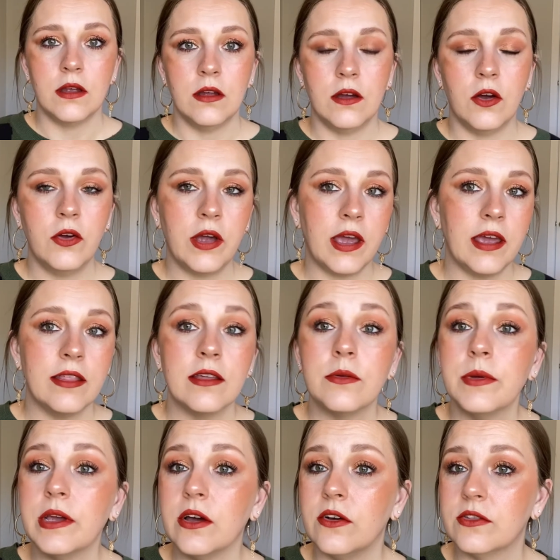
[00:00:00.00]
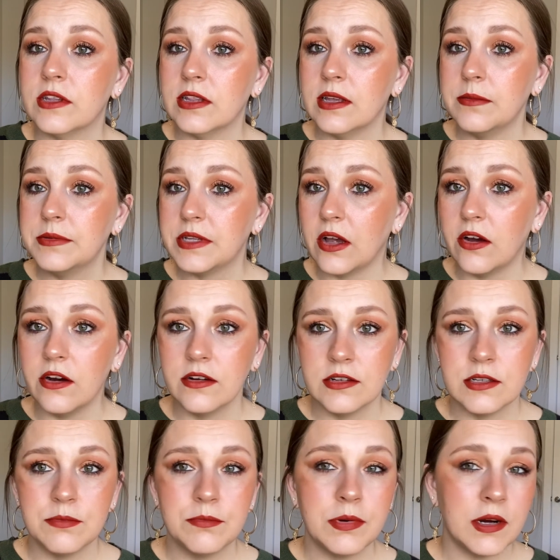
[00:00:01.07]
Okay, there we go. The lips
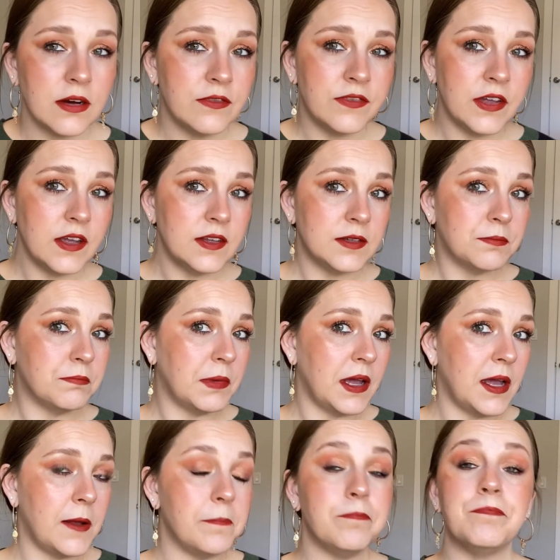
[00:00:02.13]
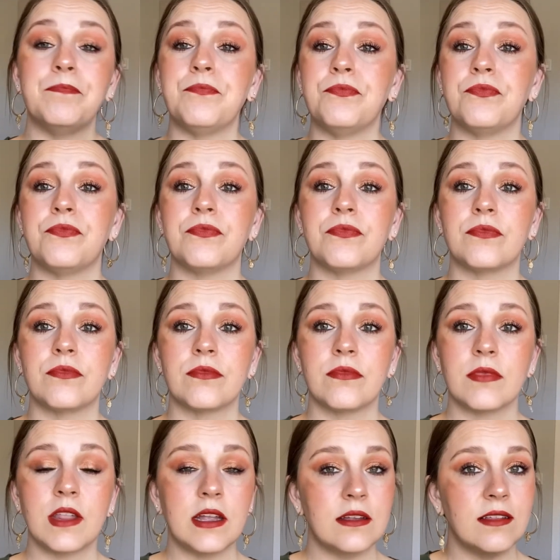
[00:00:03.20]
aren't perfect, but
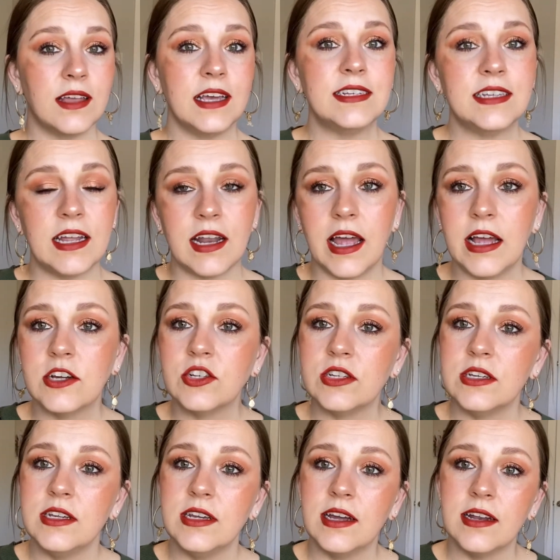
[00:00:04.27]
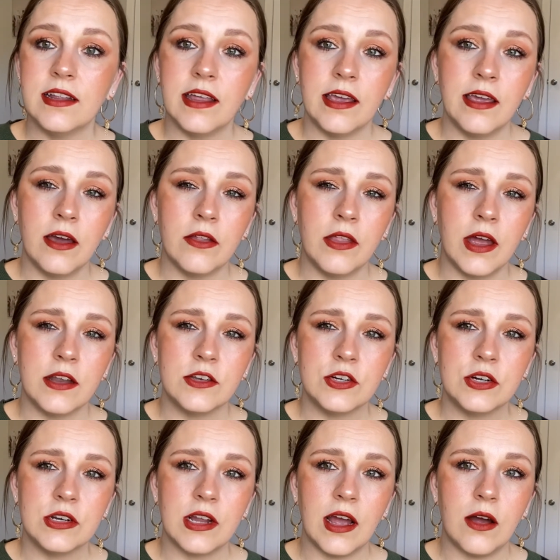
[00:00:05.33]
like I said, I actually kind of like how that
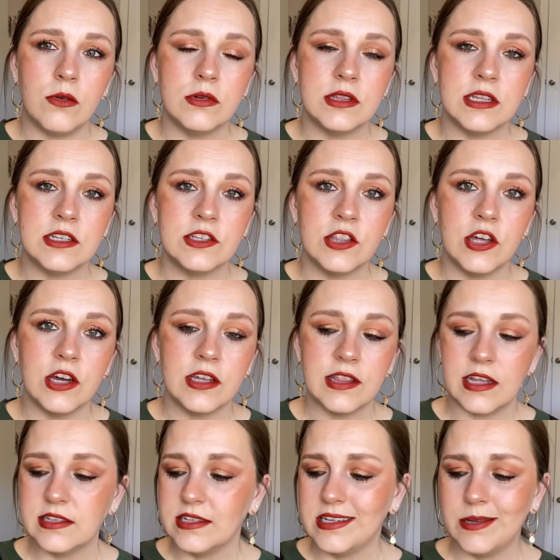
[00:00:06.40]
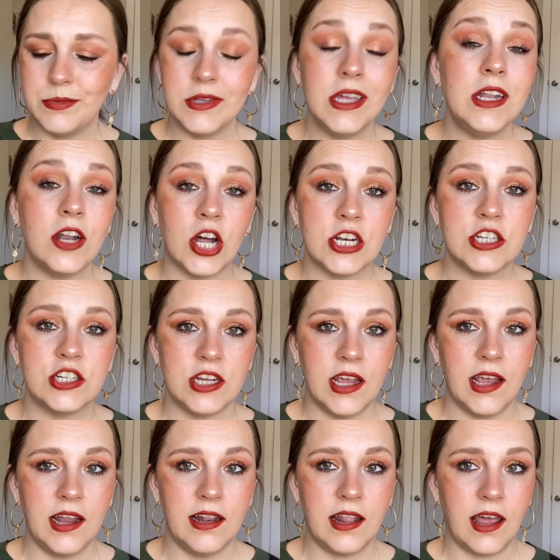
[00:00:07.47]
turned out with this look. That's typically not a
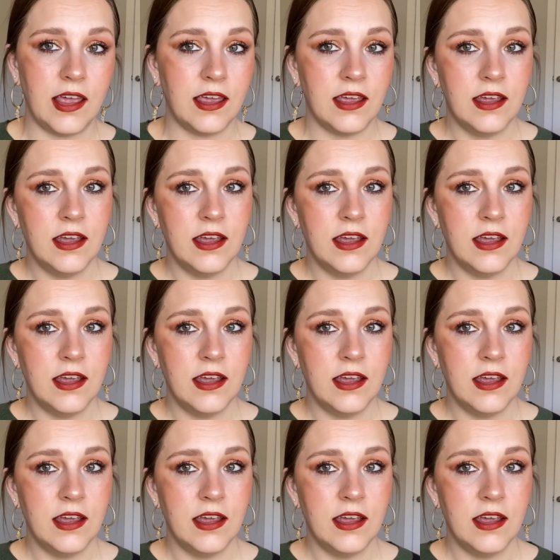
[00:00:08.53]
shade like